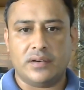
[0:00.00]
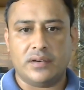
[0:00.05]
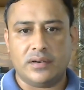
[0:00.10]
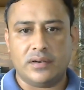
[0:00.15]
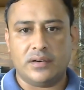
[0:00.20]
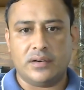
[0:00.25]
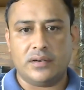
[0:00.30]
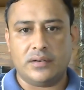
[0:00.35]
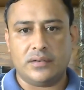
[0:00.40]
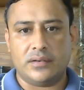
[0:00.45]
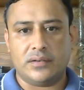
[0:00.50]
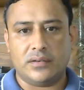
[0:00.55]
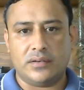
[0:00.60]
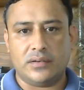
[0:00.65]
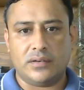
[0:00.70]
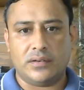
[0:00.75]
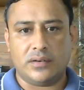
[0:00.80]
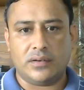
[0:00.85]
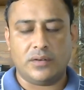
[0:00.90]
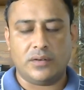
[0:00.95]

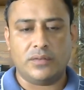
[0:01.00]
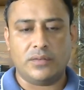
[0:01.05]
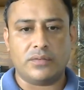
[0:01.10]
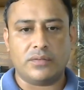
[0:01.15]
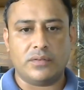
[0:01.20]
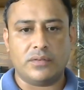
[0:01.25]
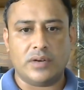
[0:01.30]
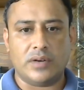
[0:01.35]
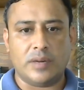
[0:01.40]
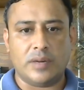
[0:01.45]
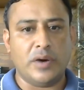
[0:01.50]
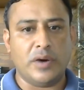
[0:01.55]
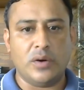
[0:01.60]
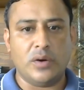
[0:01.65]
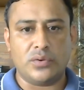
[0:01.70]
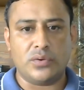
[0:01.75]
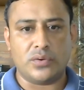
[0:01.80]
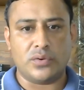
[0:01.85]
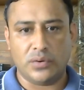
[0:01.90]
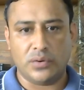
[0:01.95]

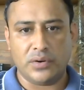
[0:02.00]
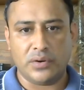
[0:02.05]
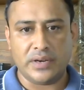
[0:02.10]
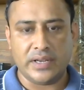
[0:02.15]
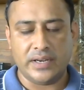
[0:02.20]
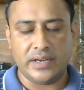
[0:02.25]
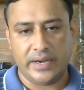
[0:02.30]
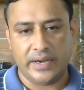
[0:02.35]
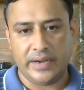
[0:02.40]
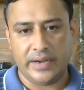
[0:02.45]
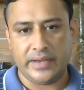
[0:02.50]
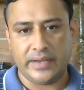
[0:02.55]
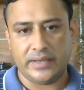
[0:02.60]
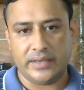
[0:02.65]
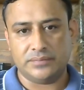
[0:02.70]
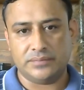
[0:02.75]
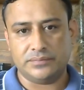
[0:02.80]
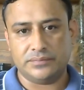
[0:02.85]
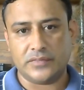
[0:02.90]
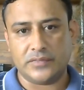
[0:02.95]
about colonial
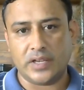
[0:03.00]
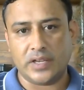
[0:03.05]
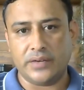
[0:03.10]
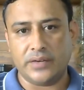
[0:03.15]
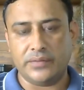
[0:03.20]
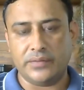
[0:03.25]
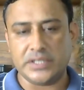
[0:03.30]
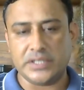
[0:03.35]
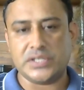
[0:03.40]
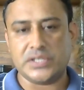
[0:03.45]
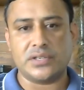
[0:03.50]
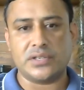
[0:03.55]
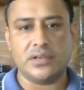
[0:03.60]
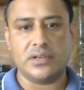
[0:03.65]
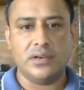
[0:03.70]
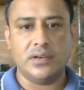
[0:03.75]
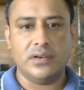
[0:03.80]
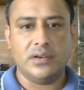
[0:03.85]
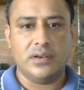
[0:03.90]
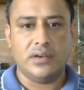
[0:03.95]
India, in which